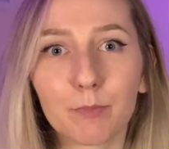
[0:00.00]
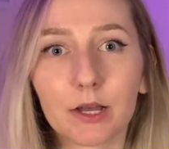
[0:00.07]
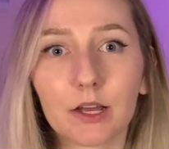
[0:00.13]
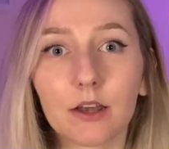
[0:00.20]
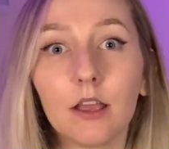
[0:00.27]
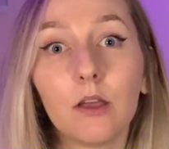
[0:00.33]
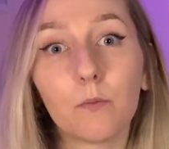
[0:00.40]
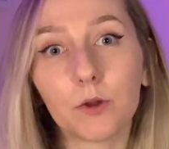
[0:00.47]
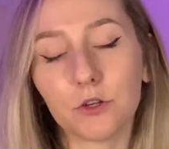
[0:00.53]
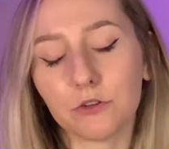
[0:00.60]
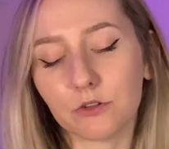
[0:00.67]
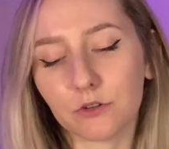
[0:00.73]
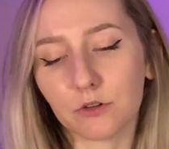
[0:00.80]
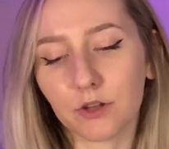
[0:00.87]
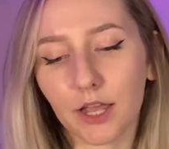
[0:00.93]
But when you
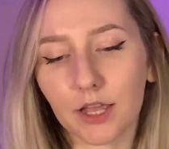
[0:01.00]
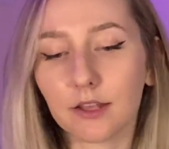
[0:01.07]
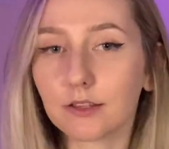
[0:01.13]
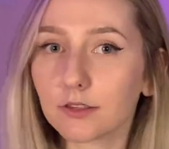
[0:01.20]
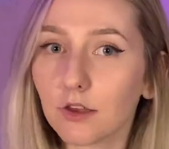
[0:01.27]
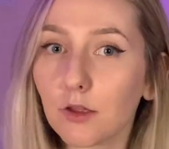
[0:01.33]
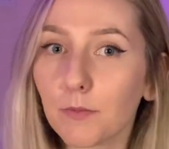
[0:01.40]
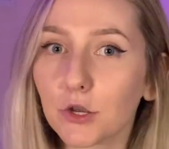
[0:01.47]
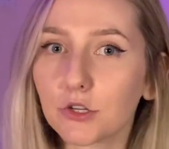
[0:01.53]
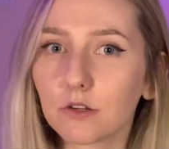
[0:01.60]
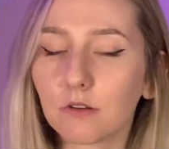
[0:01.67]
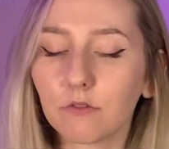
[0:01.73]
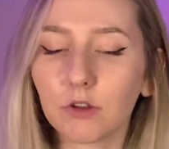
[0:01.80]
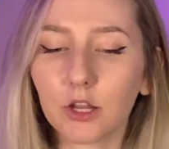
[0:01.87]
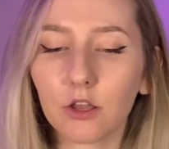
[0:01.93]
do a slow
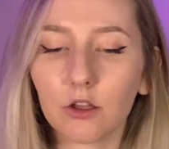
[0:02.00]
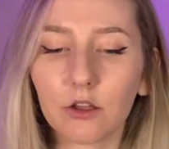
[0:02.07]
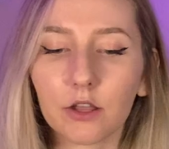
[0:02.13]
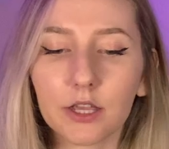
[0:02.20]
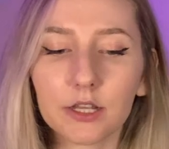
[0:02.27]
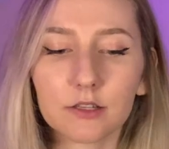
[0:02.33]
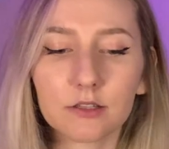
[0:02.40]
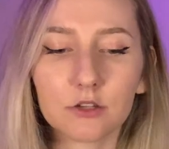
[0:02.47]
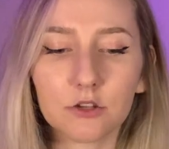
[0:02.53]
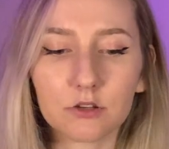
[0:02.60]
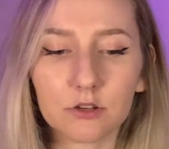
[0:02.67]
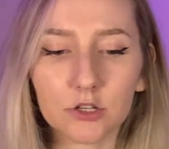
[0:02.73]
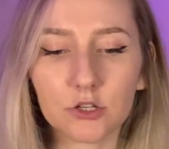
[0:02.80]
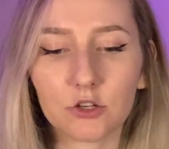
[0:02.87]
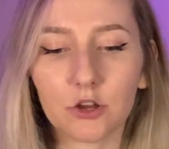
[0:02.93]
motion video, it's
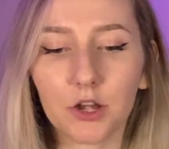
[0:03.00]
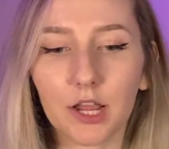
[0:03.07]
usually shooting